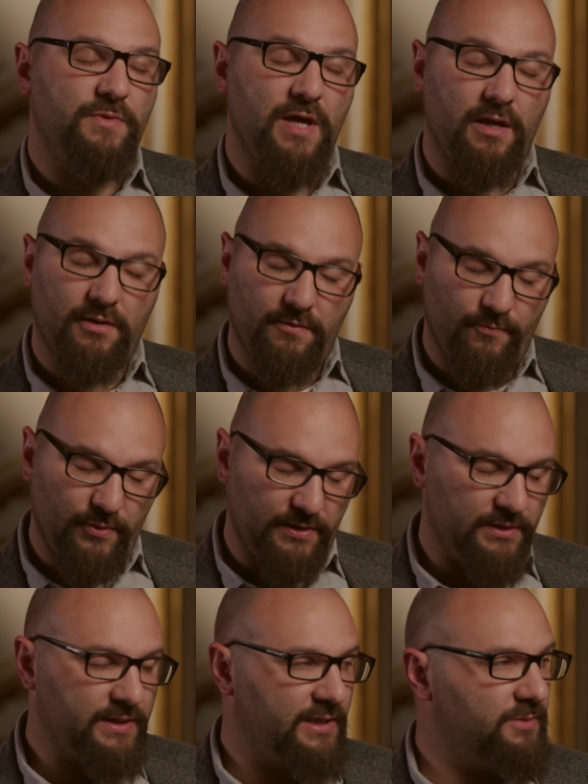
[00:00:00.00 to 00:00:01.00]
yeah, with the
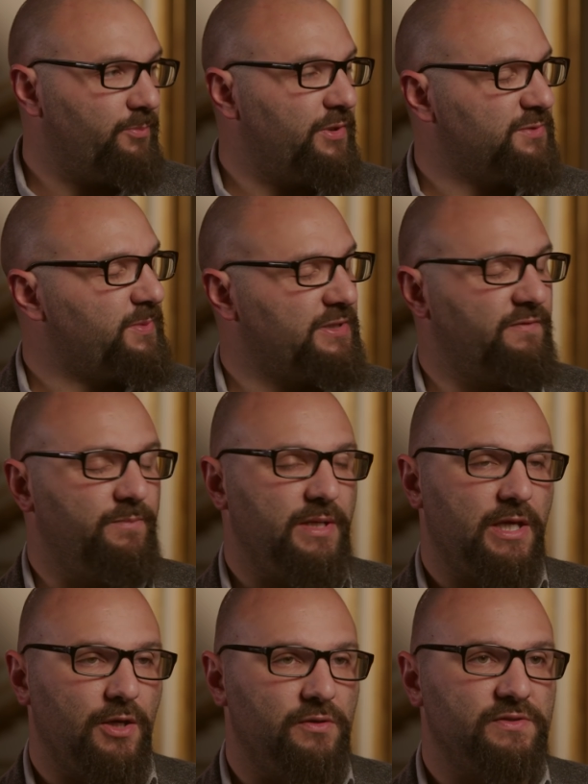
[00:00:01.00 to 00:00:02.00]
Italian perspective,
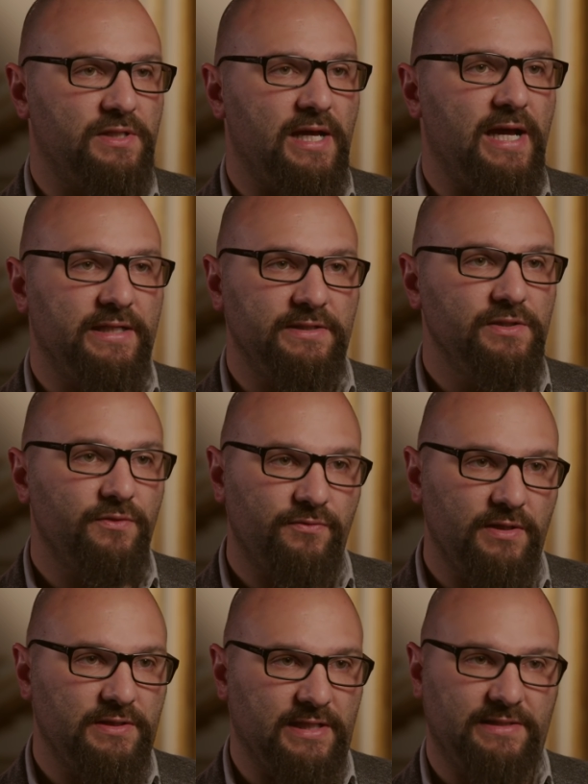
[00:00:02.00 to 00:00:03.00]
because I do
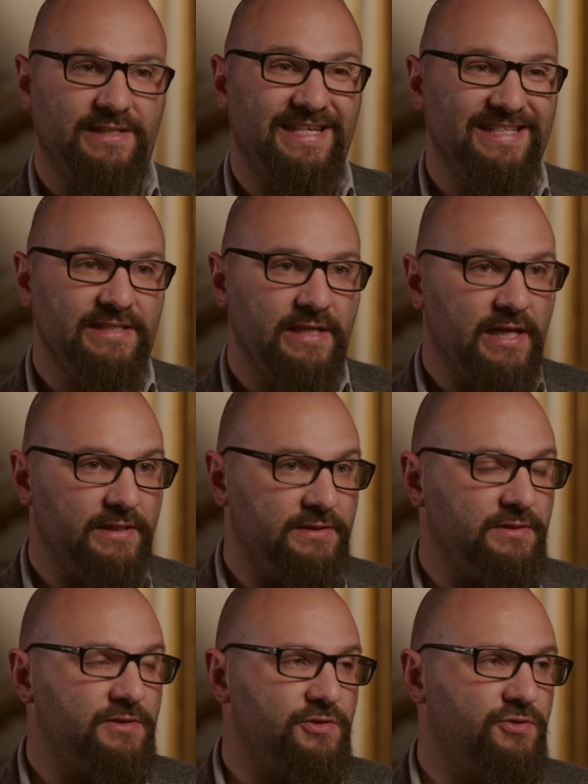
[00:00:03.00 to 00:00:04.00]
think that in the end,
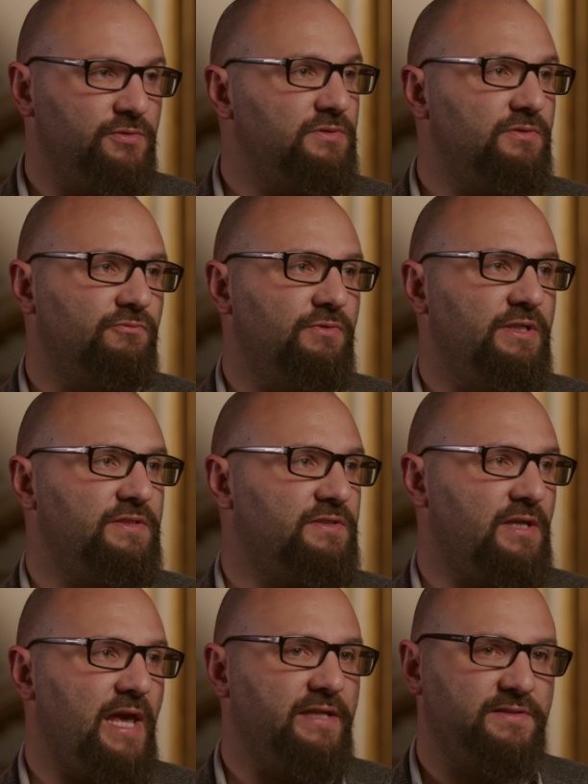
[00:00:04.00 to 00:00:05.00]
should Greece
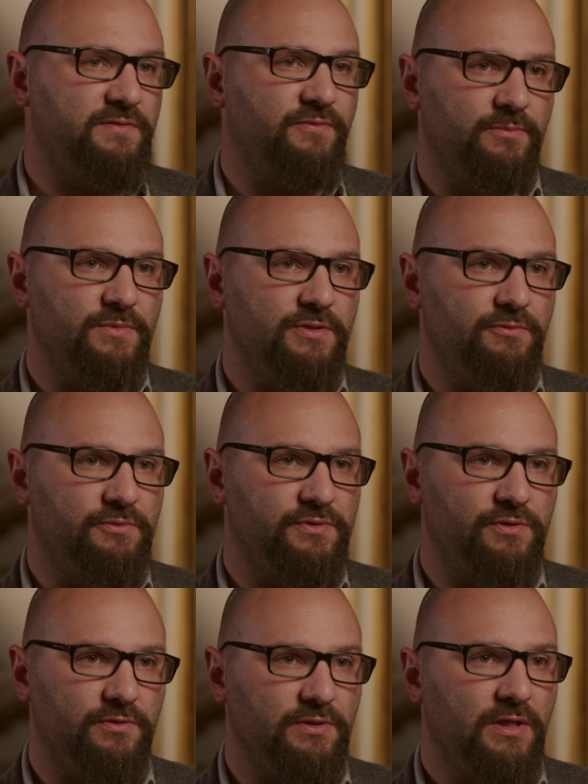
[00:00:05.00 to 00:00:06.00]
exit from the
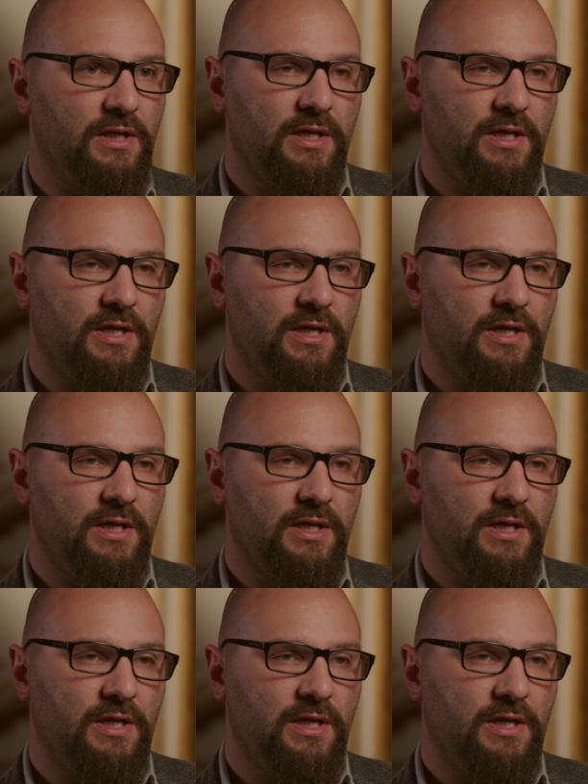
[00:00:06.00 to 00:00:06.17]
Eurozone,